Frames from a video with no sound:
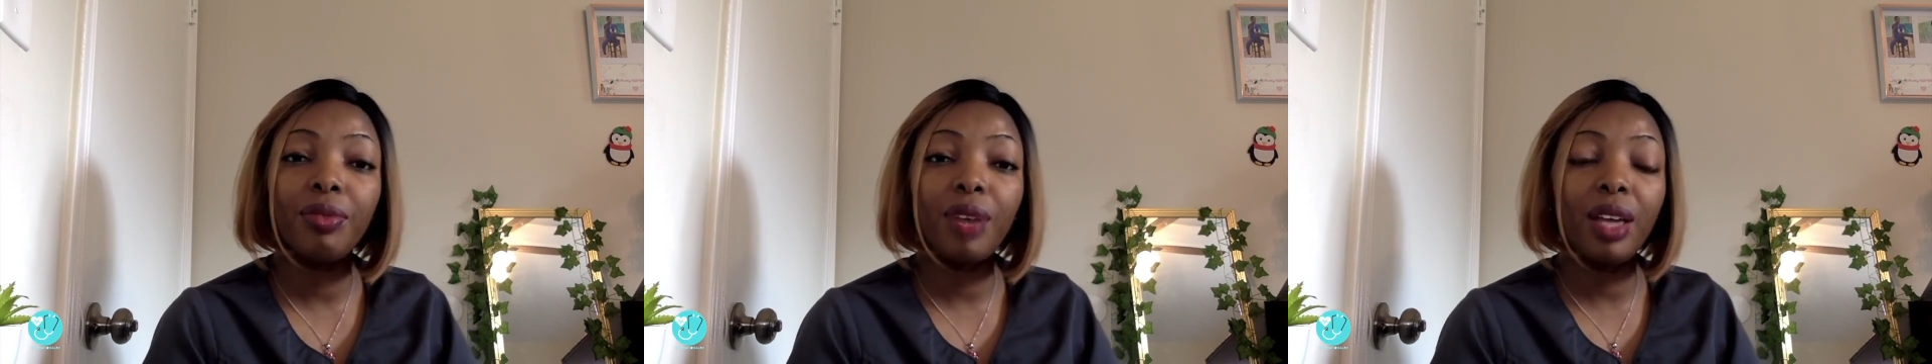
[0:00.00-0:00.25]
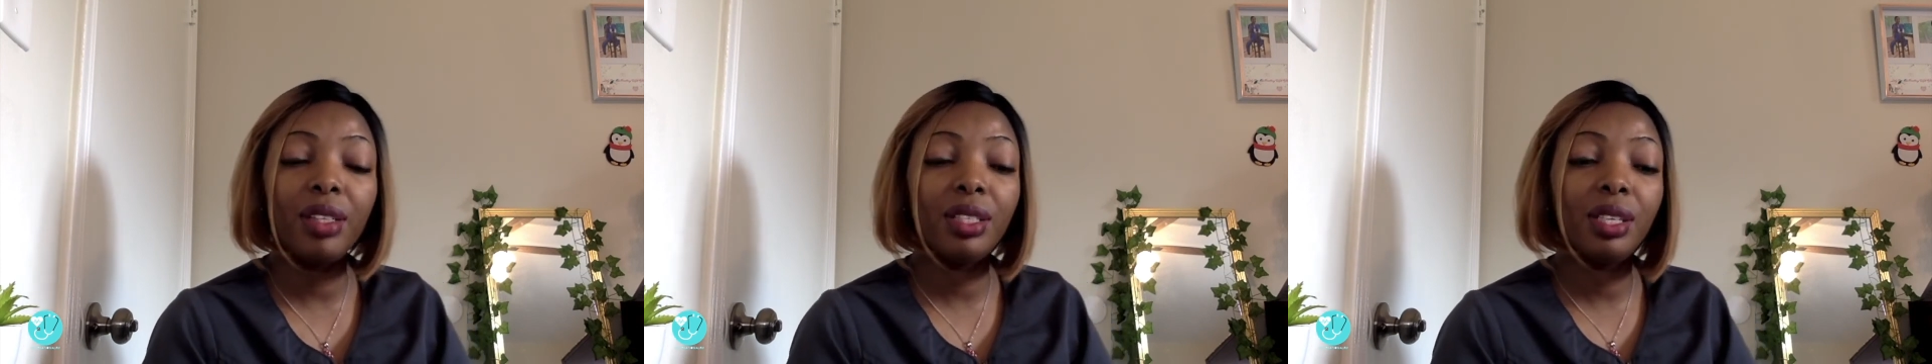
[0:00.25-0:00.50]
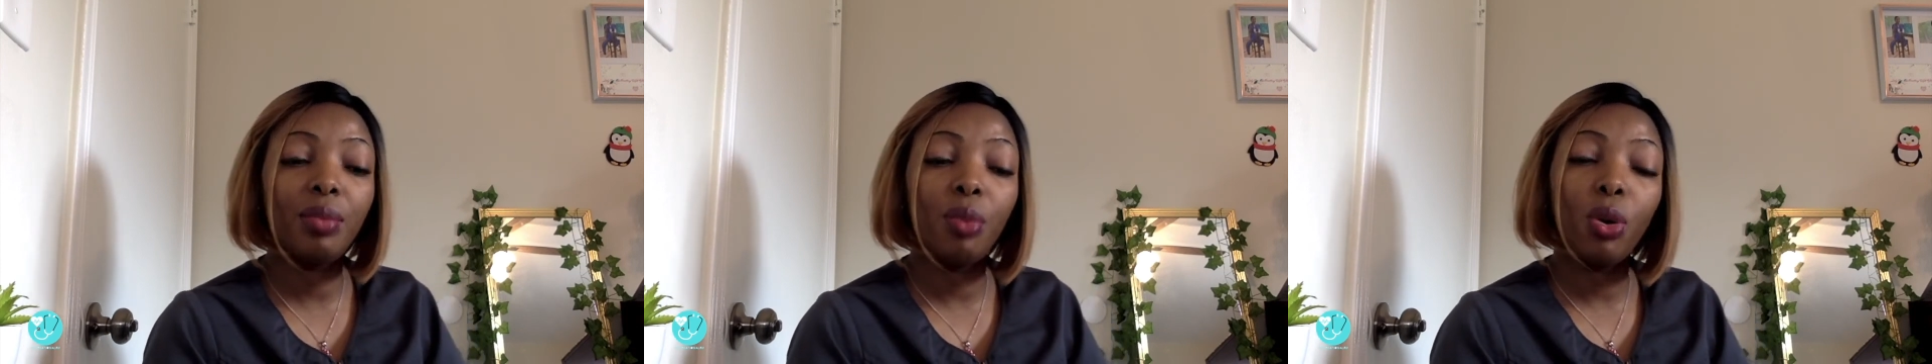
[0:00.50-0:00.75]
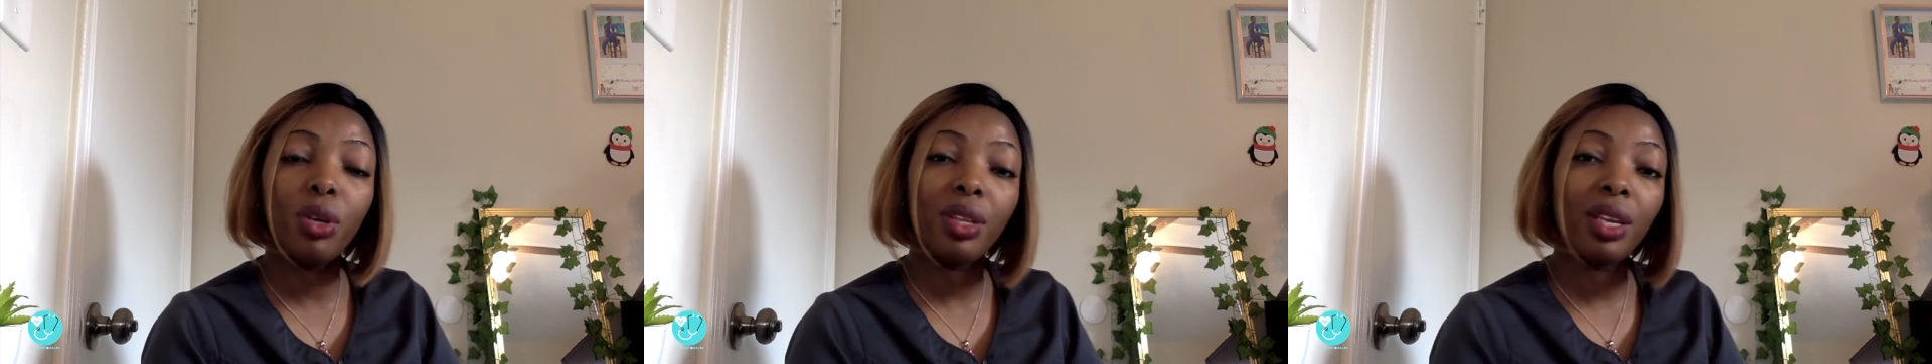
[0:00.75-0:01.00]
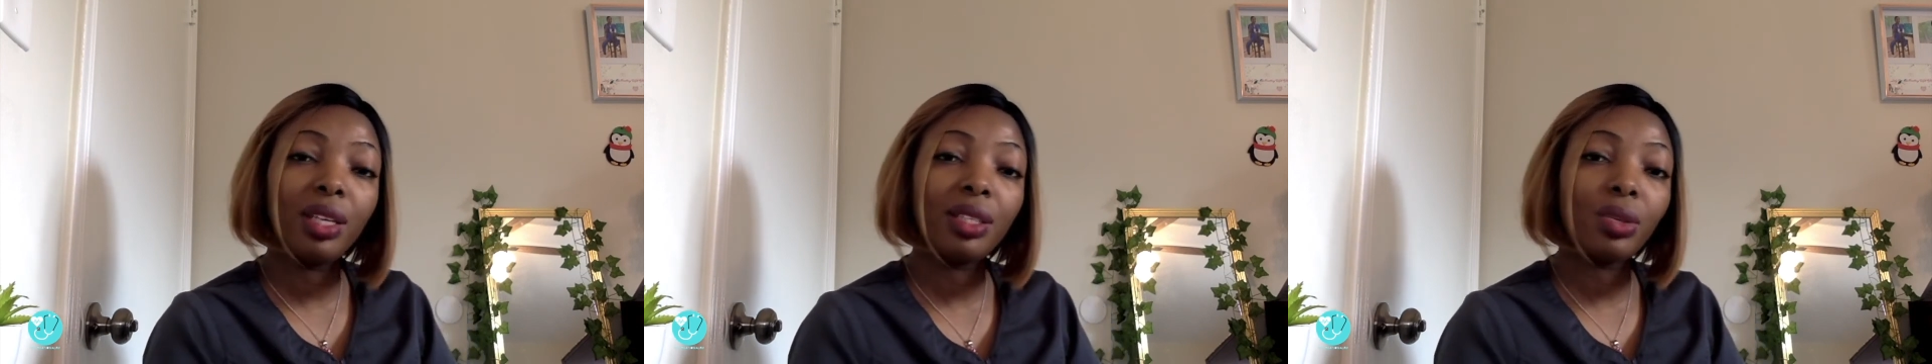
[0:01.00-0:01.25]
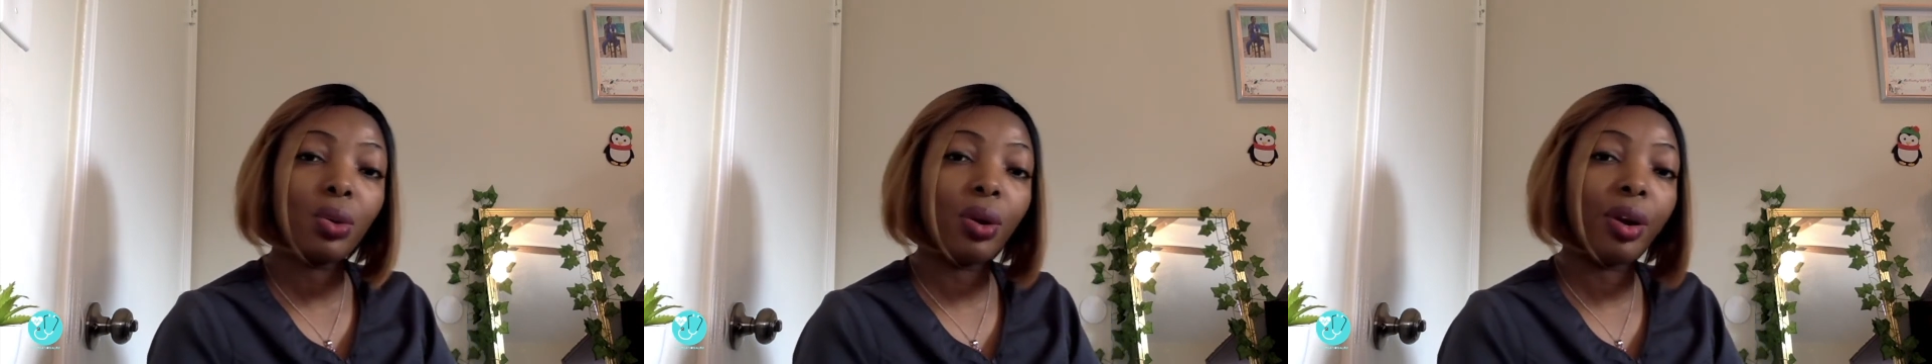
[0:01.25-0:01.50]
I see more
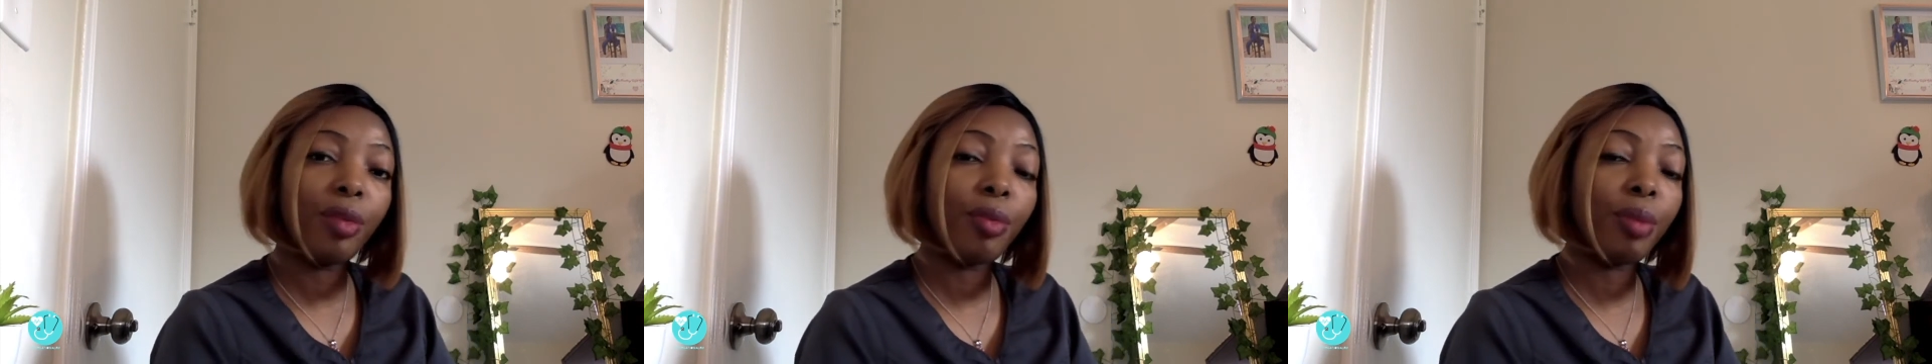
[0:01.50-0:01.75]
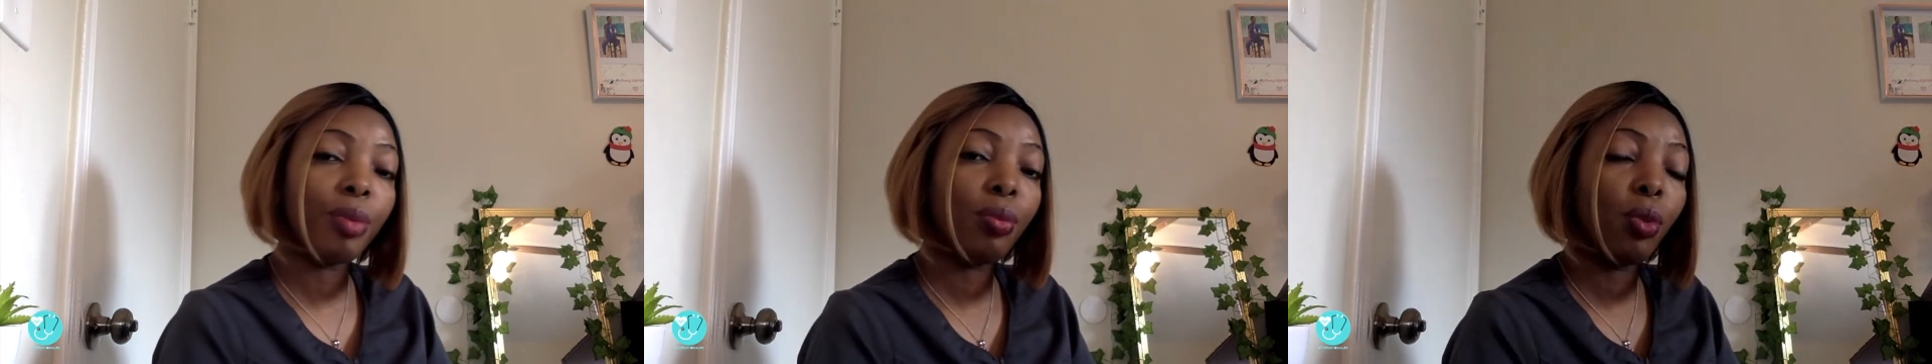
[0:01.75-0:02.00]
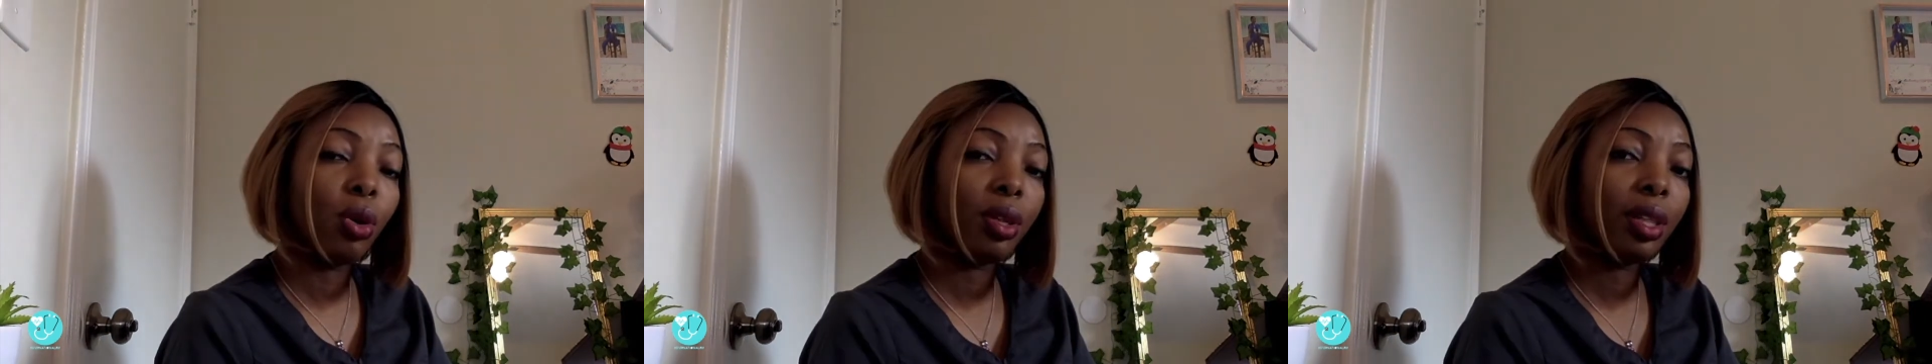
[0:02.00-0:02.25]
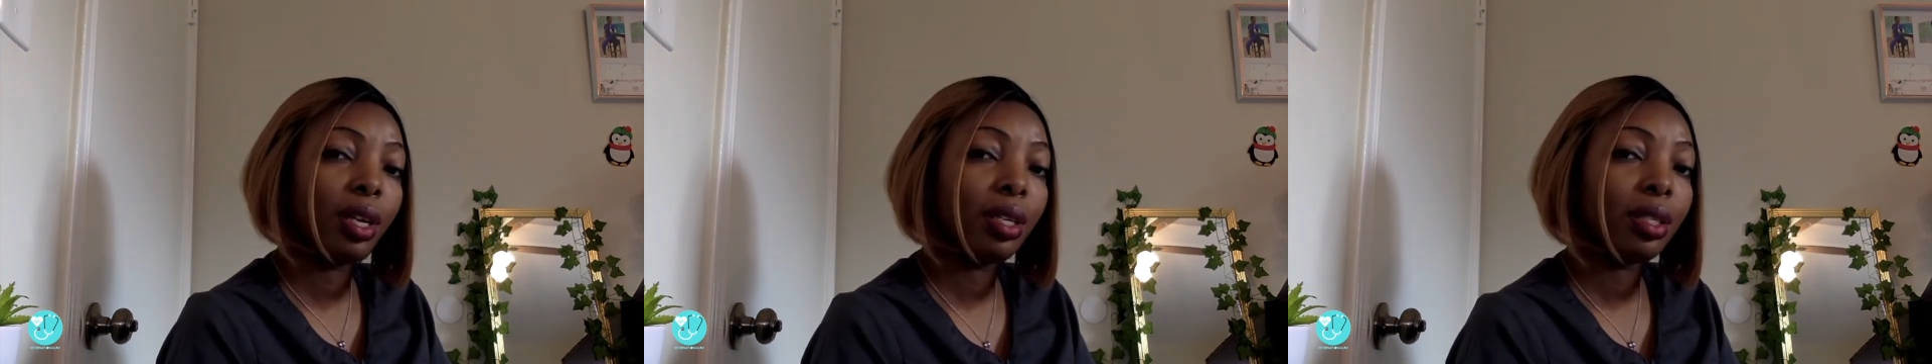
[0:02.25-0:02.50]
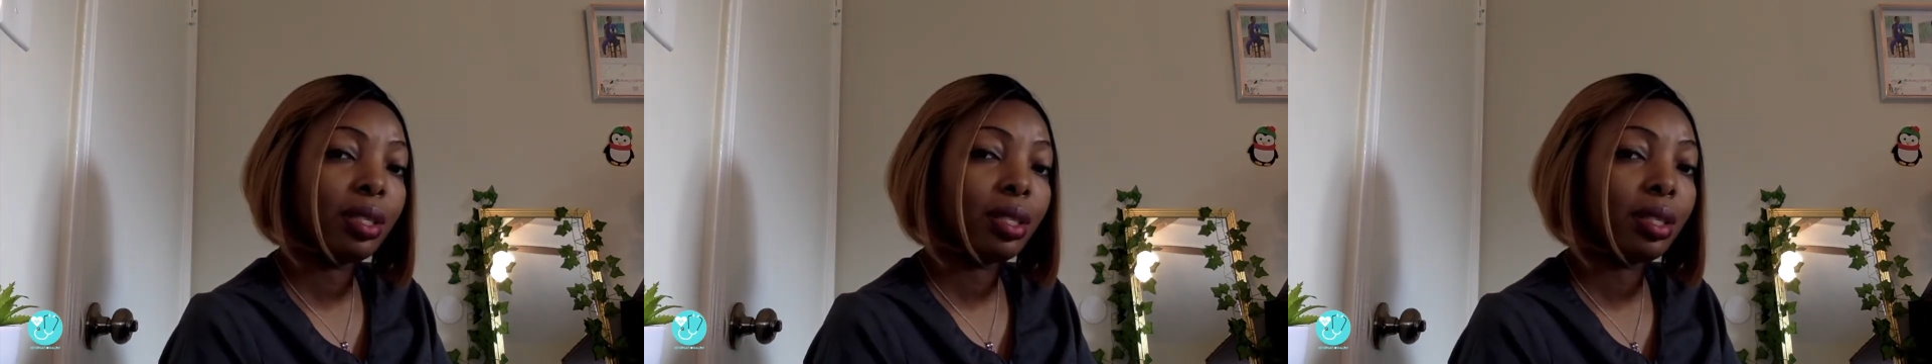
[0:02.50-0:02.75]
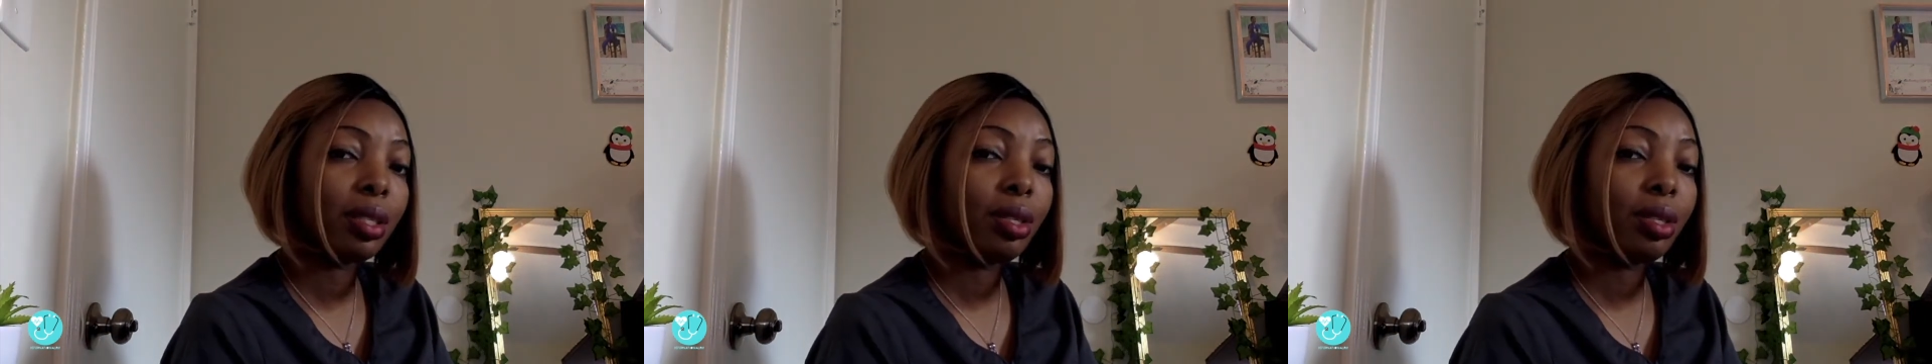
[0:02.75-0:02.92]
things or I remember more things,